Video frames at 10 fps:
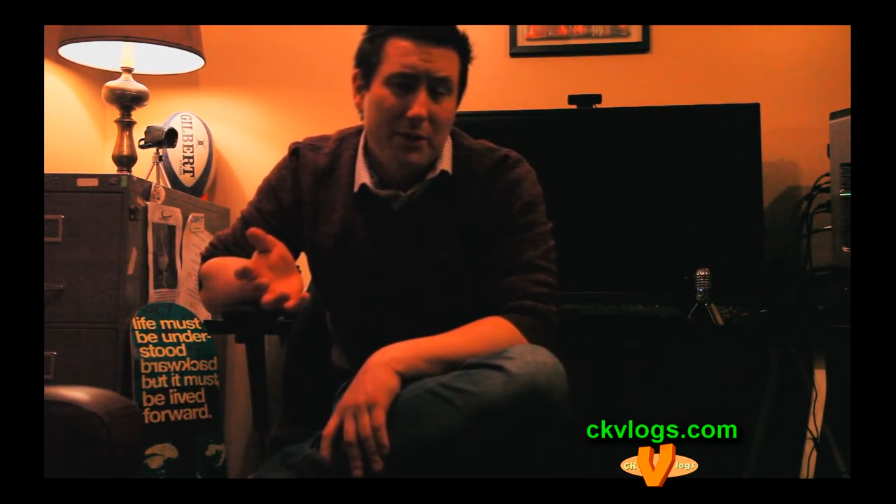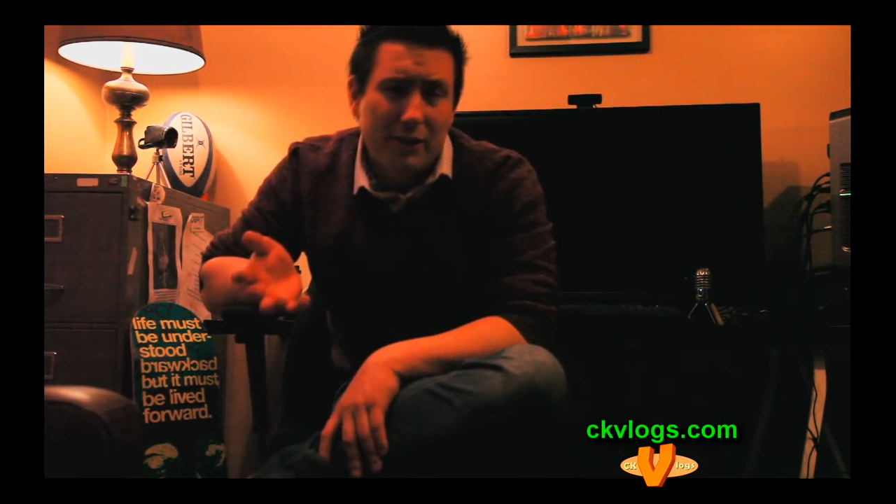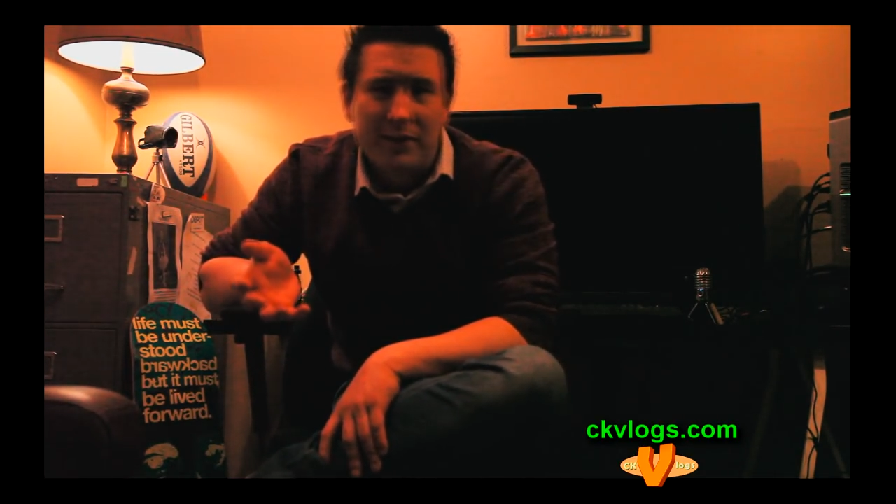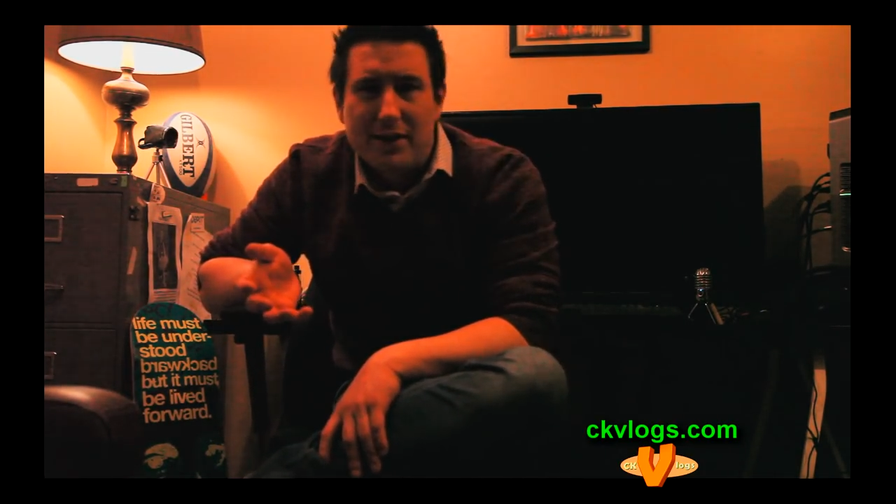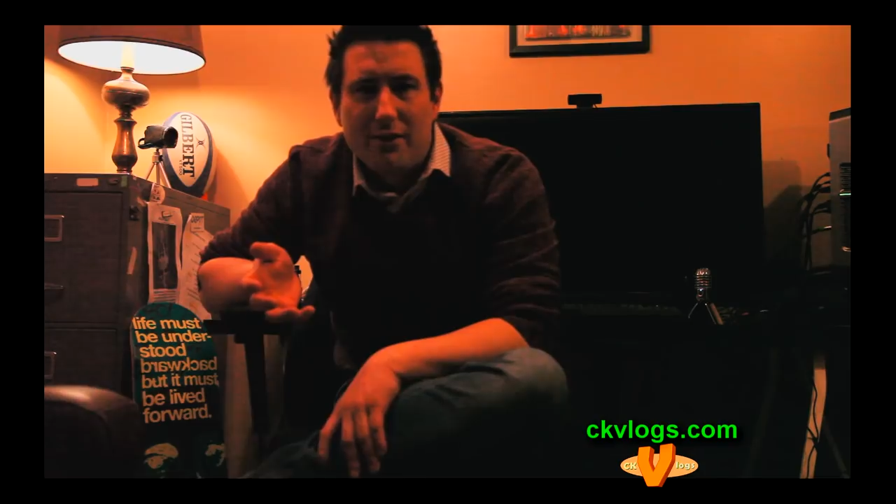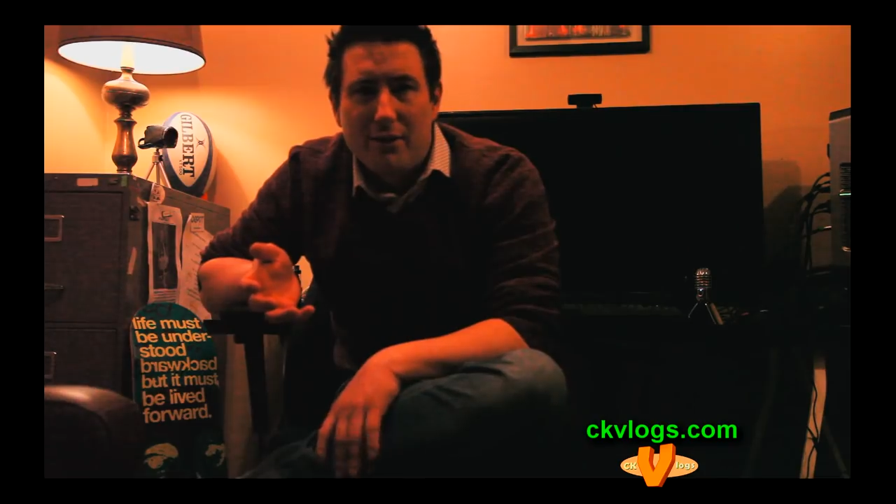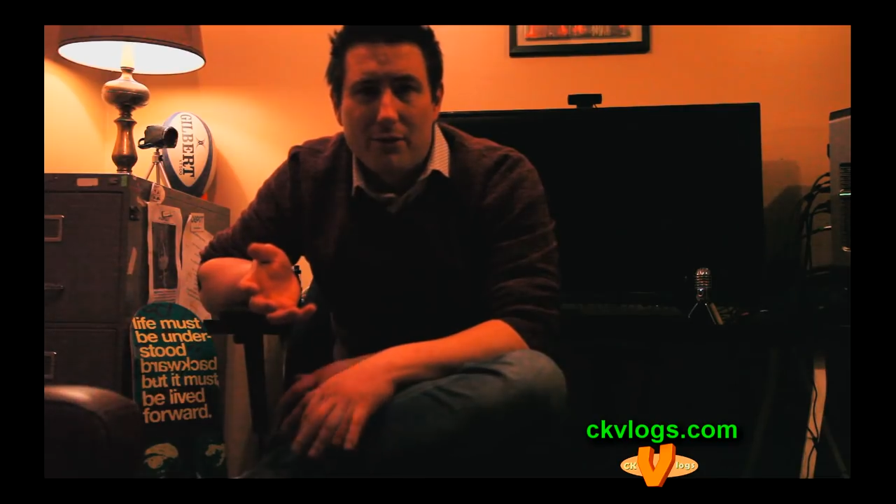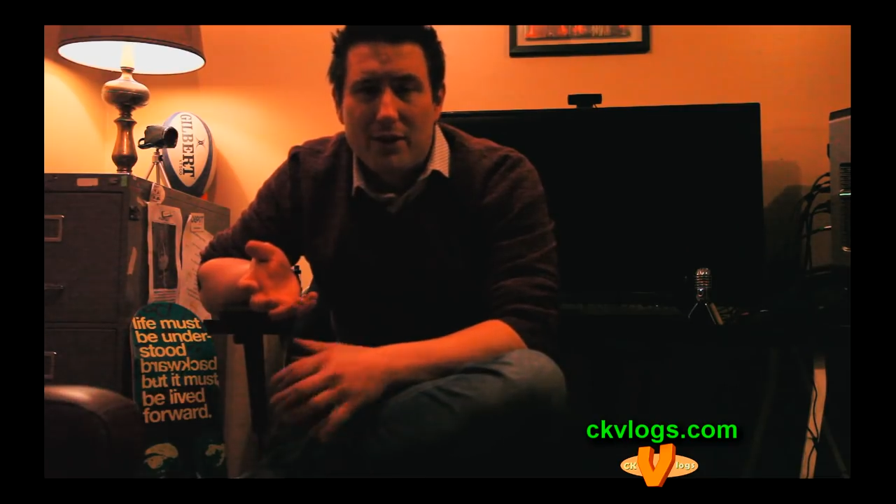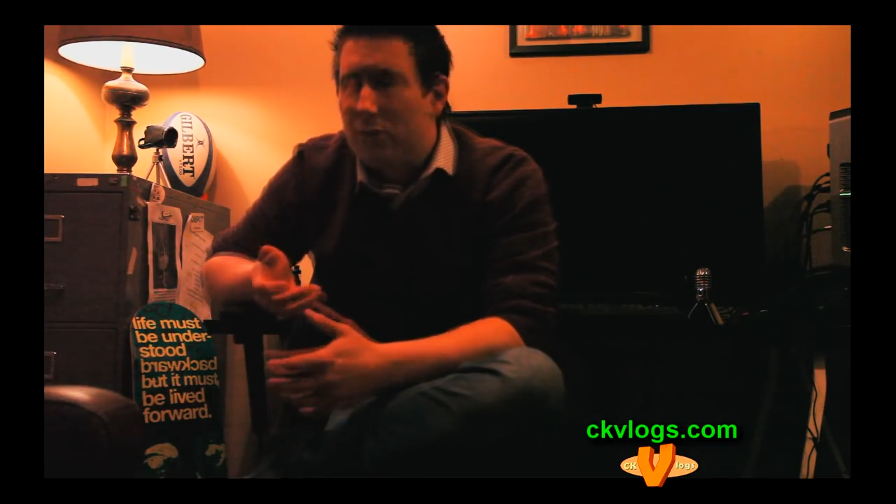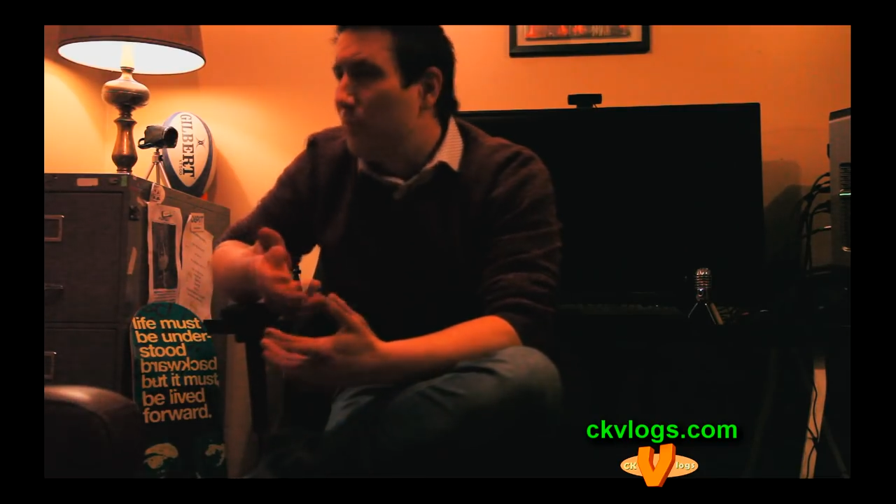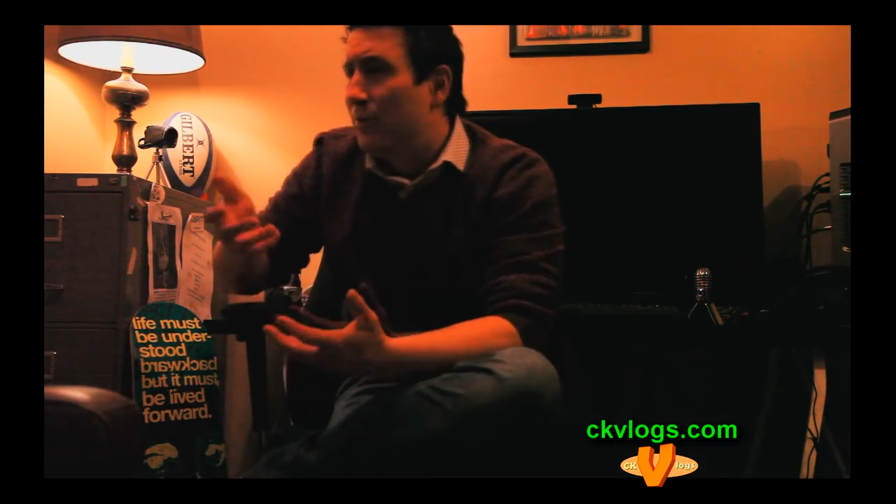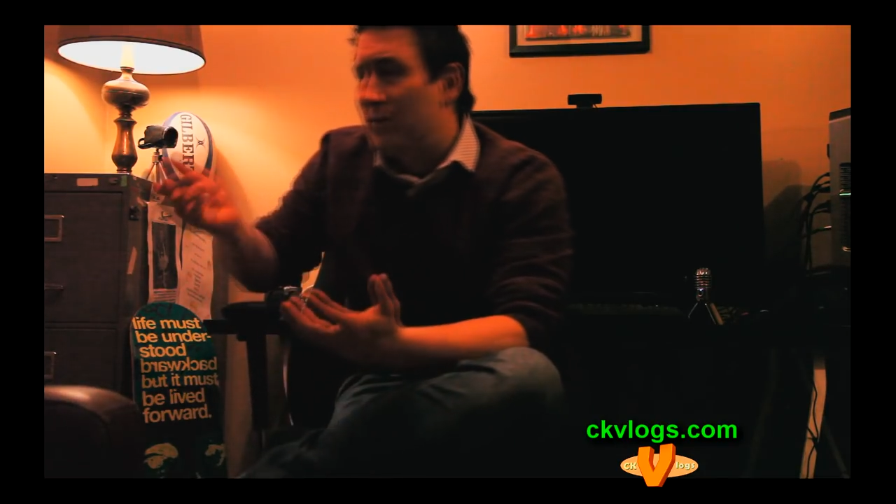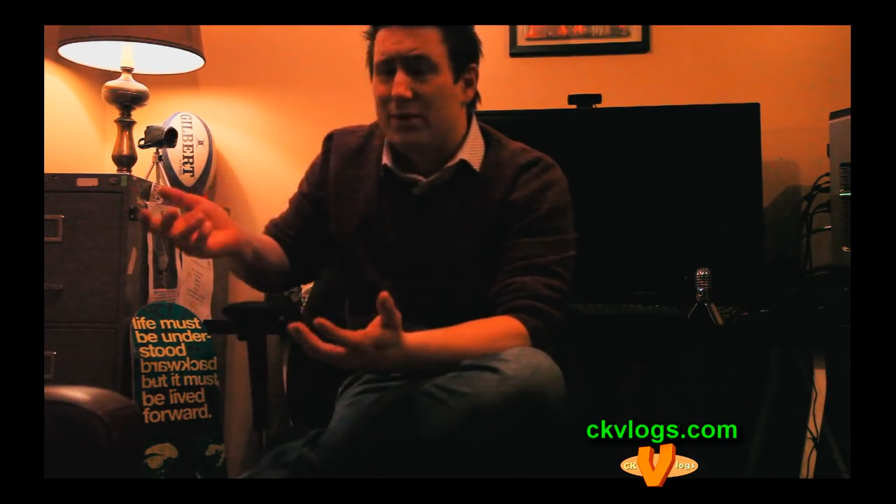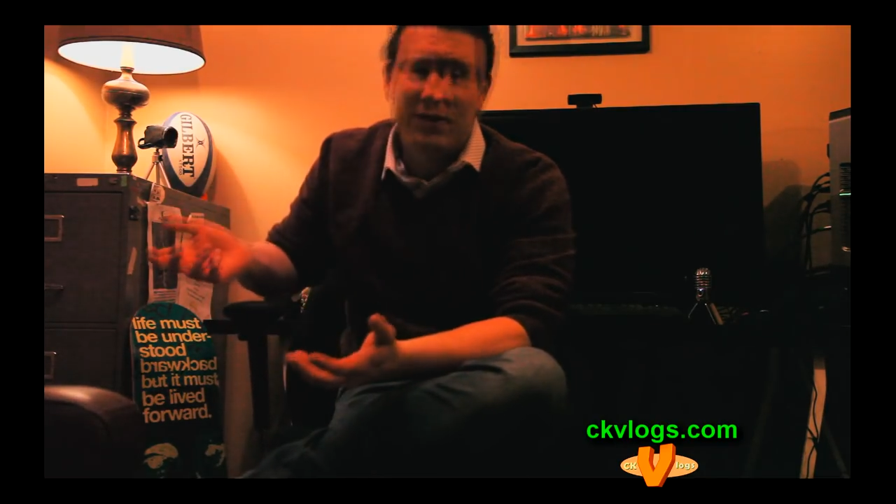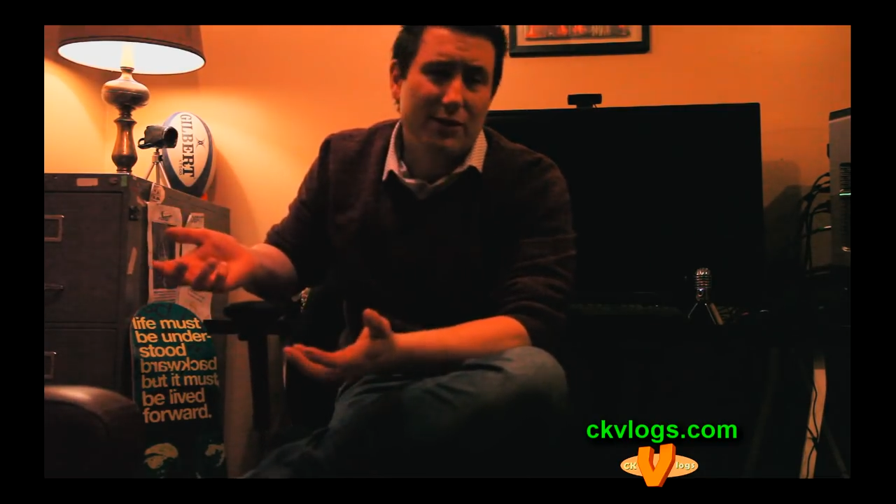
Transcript: military, right, who put their,